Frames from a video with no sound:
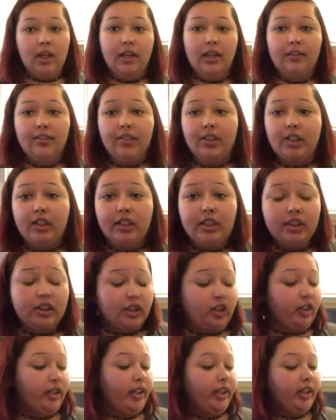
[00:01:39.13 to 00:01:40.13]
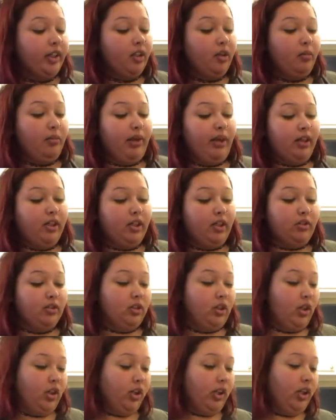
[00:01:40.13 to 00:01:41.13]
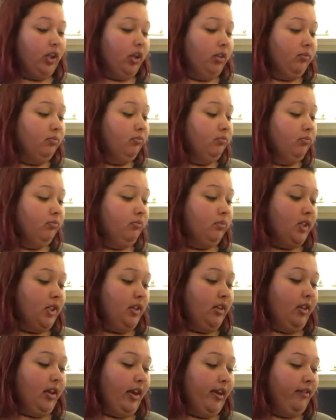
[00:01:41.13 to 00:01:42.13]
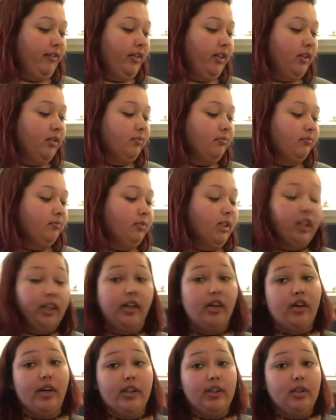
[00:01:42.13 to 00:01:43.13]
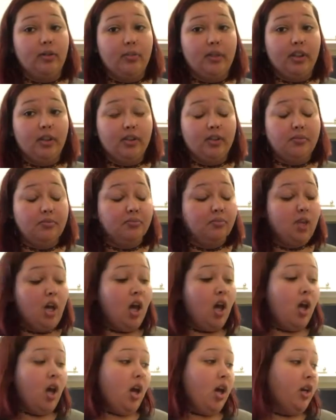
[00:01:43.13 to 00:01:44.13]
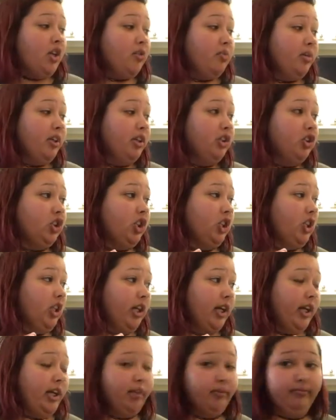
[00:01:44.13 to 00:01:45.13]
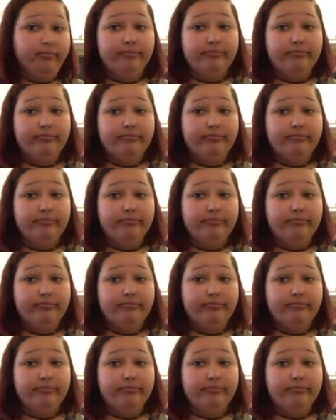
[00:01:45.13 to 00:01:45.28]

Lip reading: If y'all hear Craig in the background talking and laughing like a crazy person, he's playing GTA.